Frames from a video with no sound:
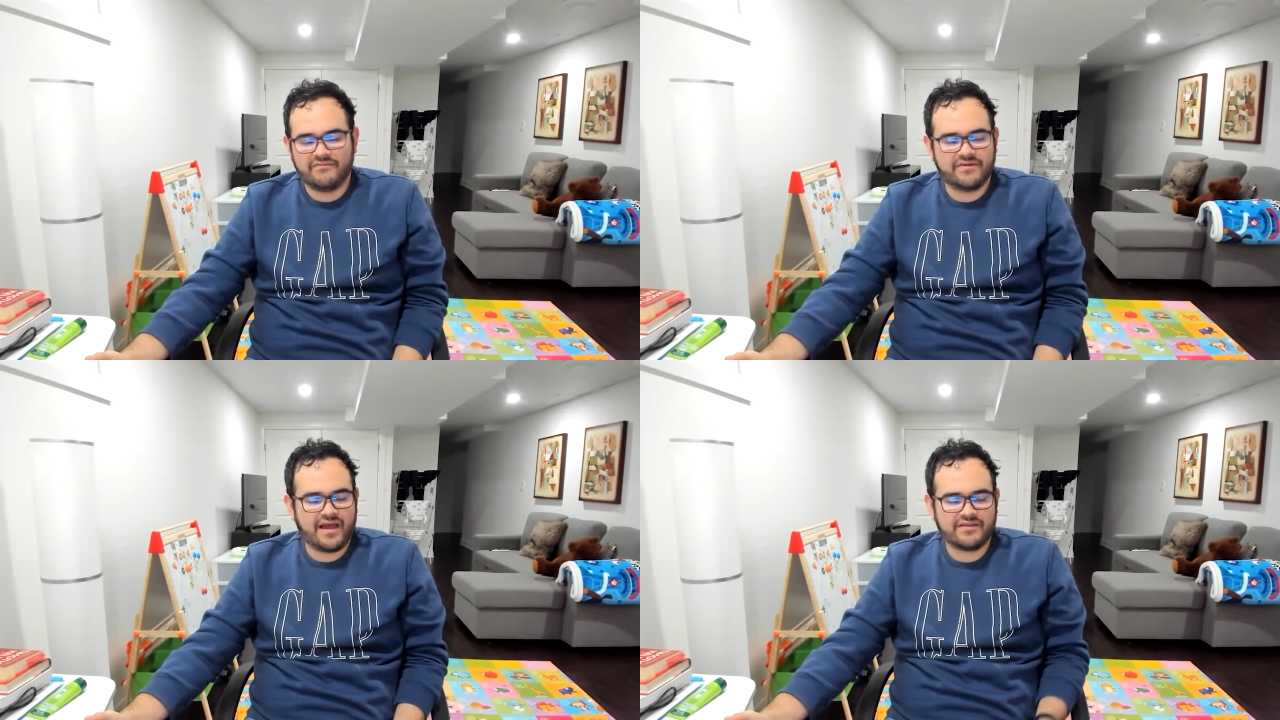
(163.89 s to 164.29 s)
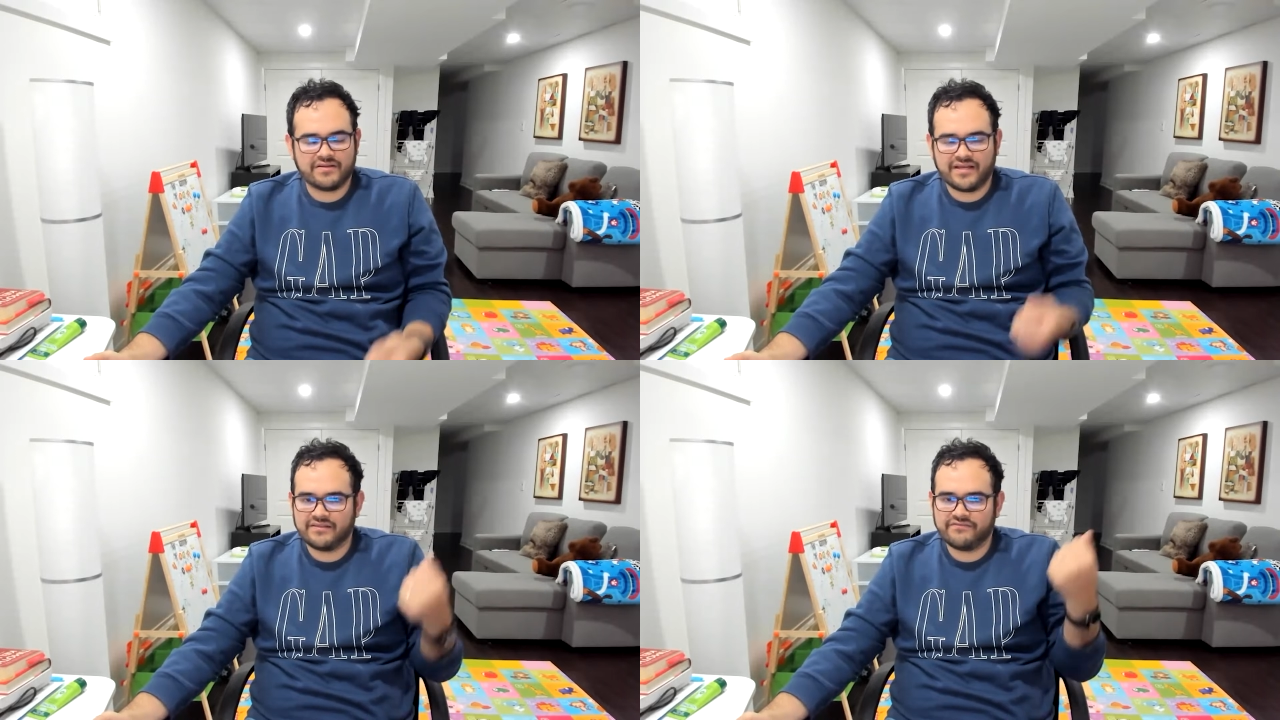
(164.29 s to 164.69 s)
we
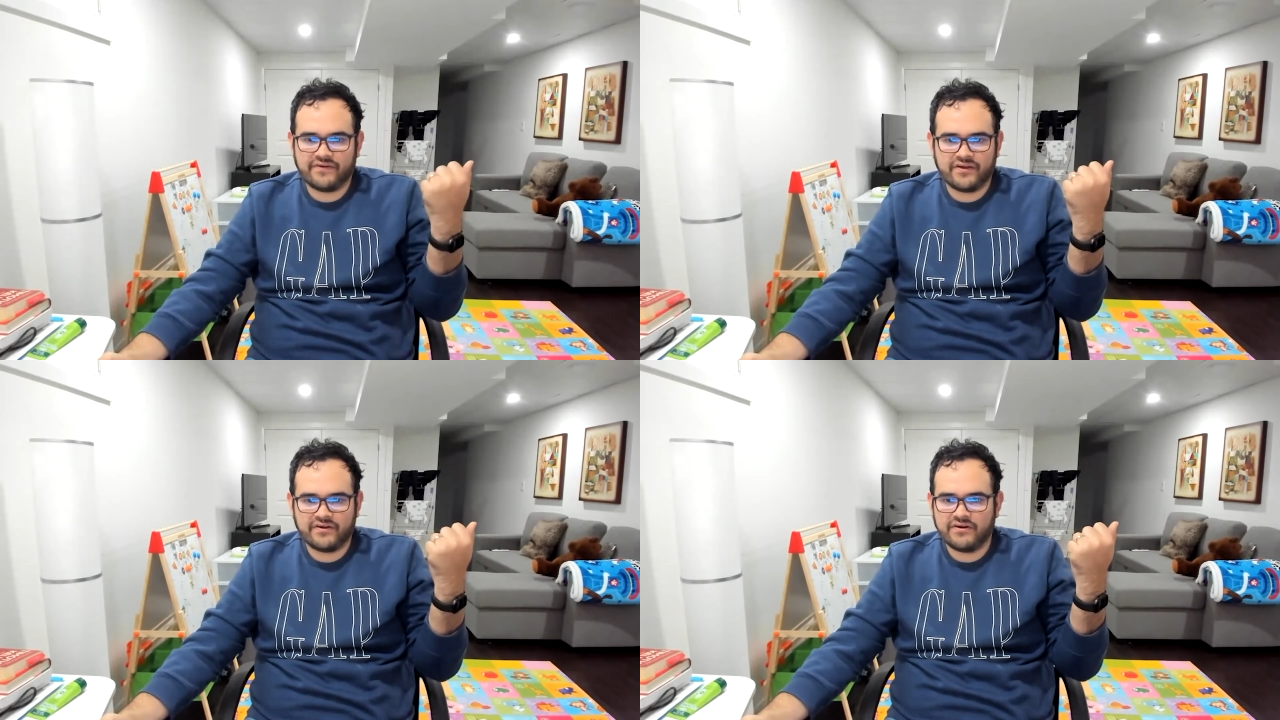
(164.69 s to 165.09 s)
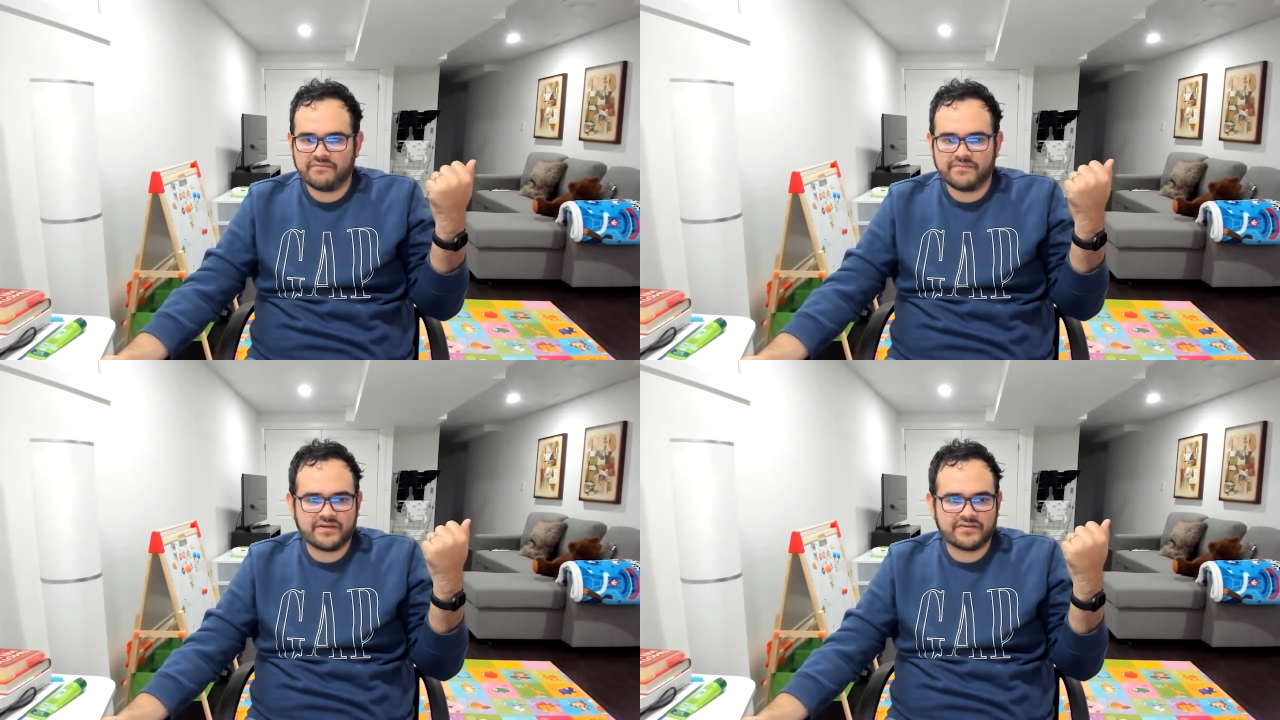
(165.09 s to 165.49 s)
either get the
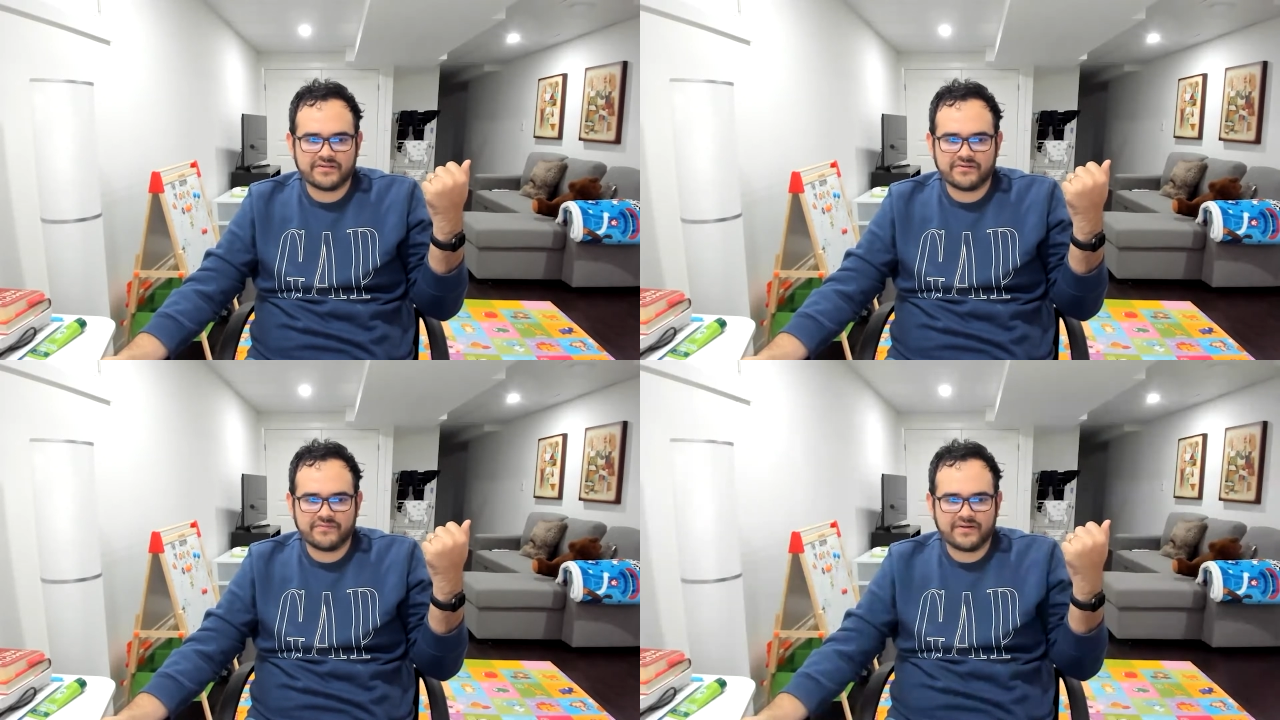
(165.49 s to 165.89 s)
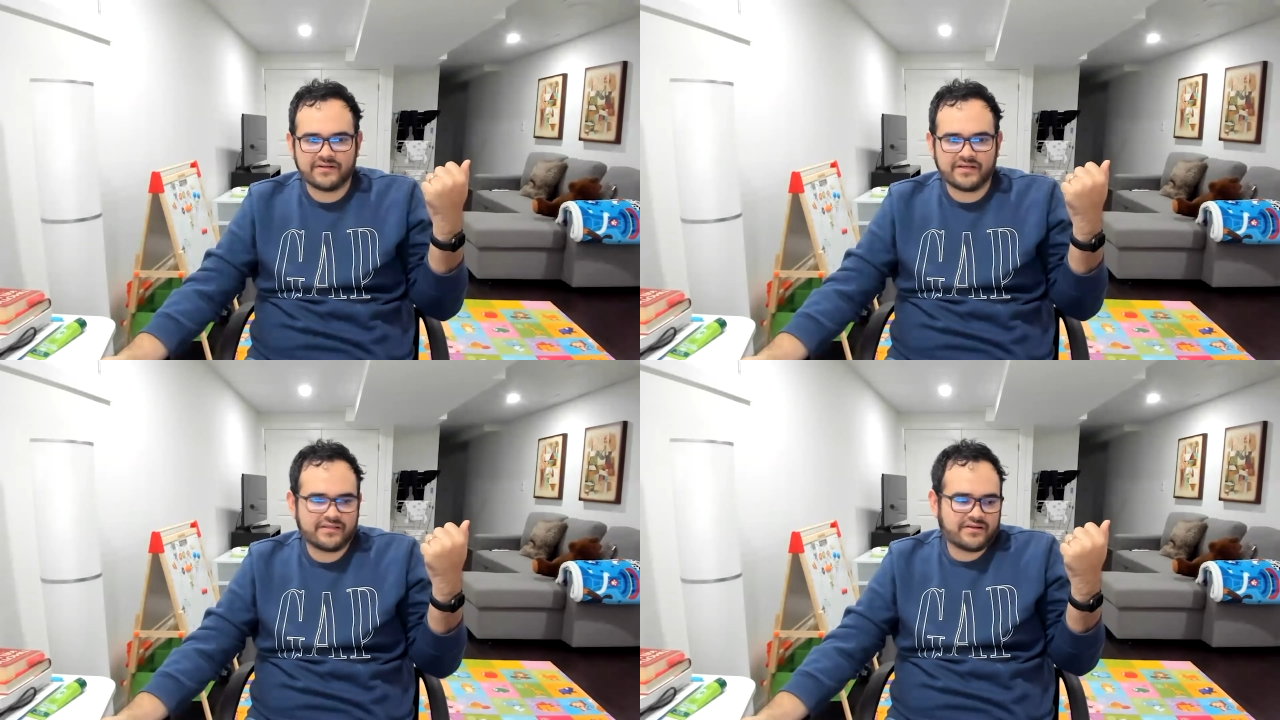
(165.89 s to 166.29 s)
finger because they don't want
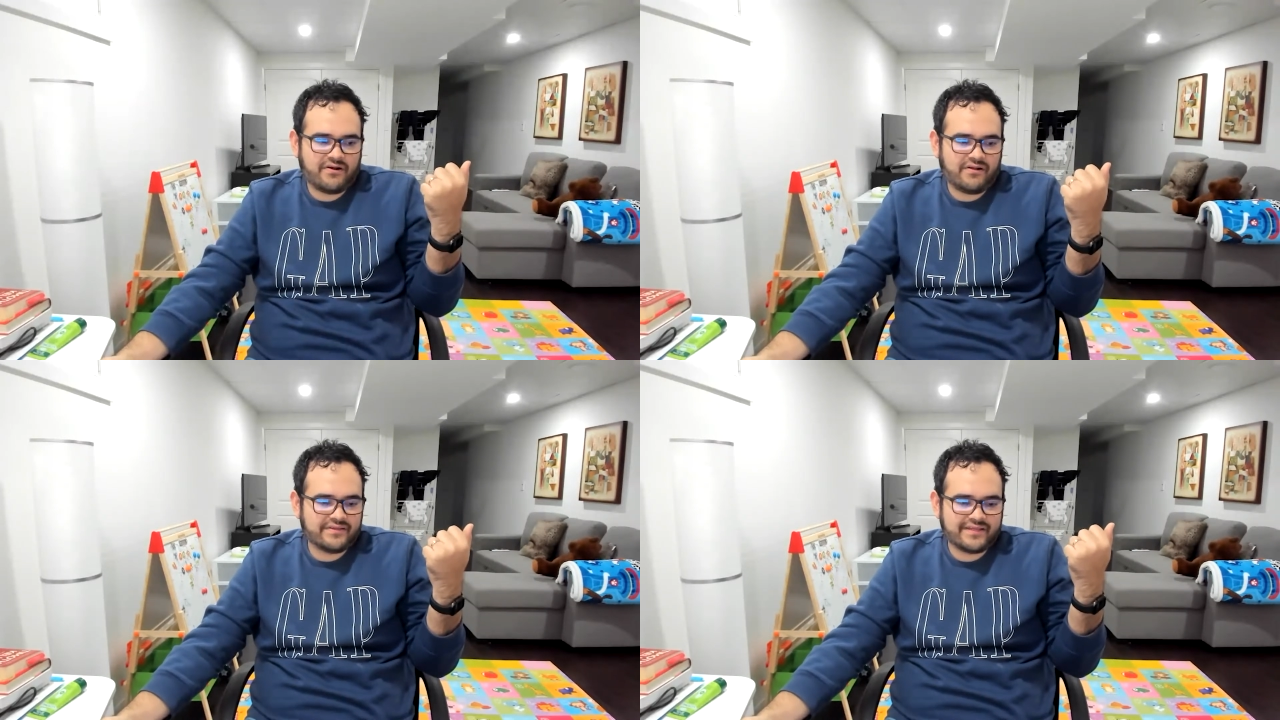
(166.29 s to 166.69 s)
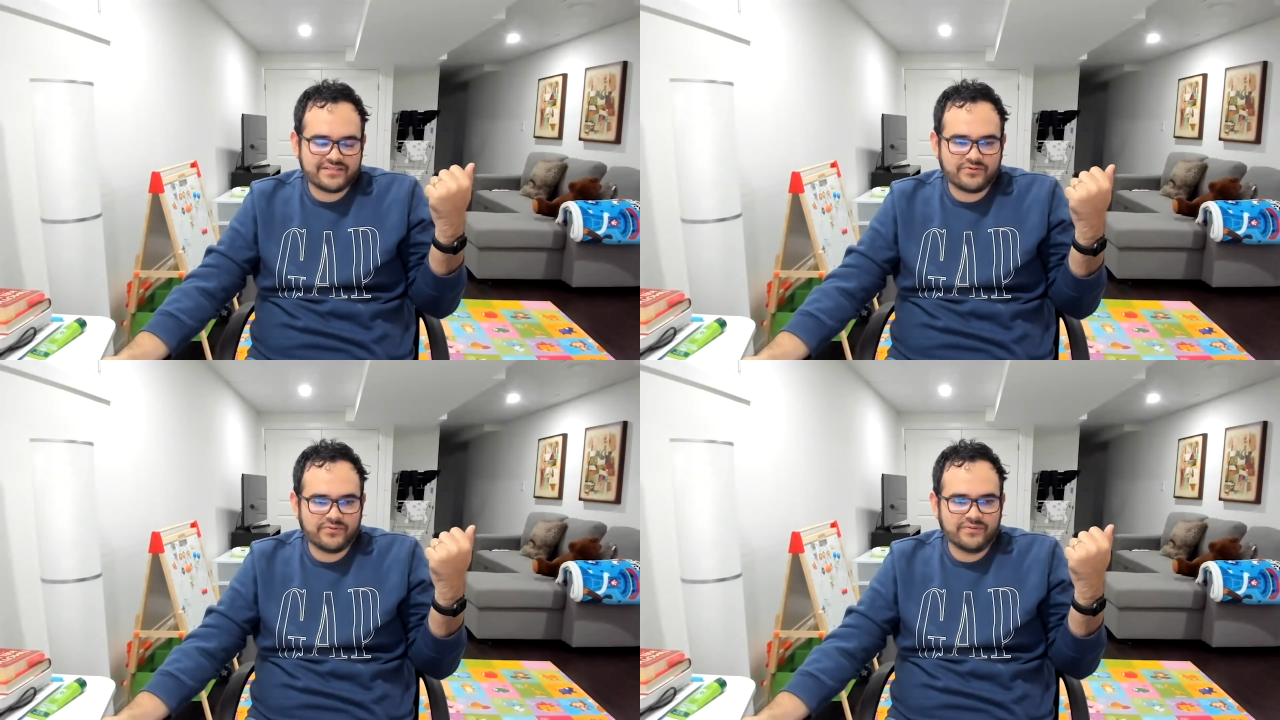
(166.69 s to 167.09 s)
to get the call and
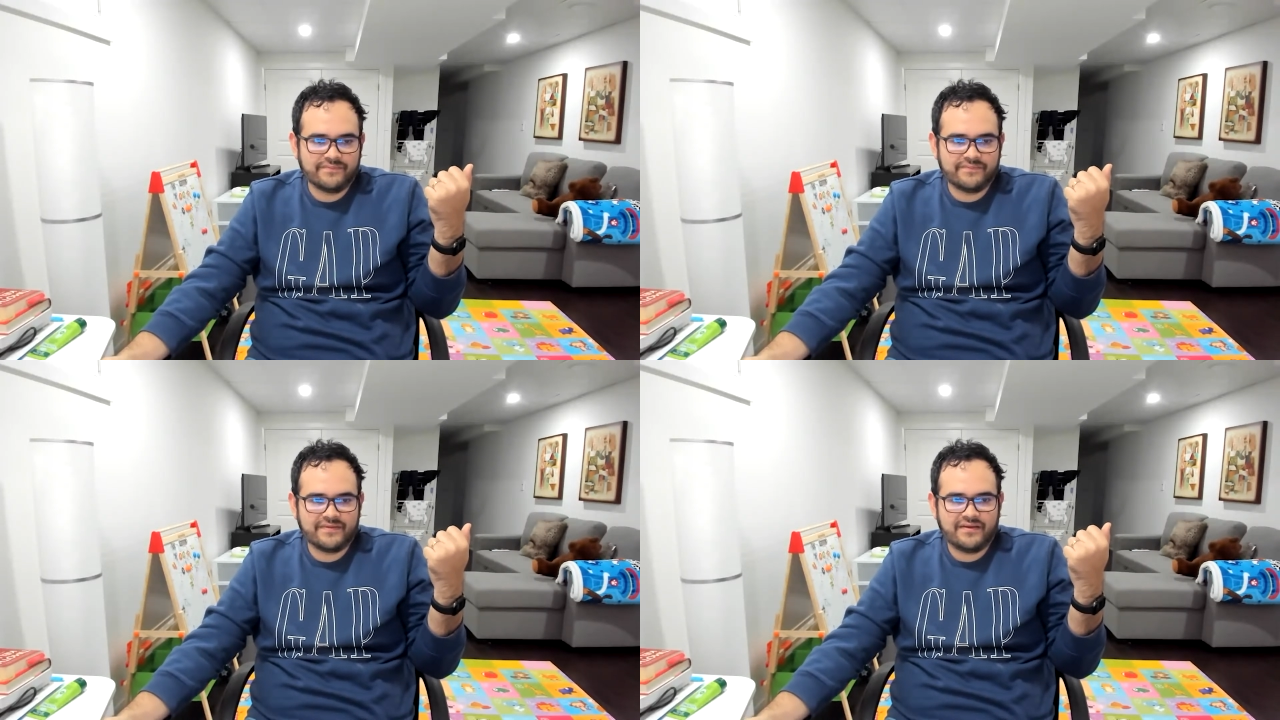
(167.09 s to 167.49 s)
that's cool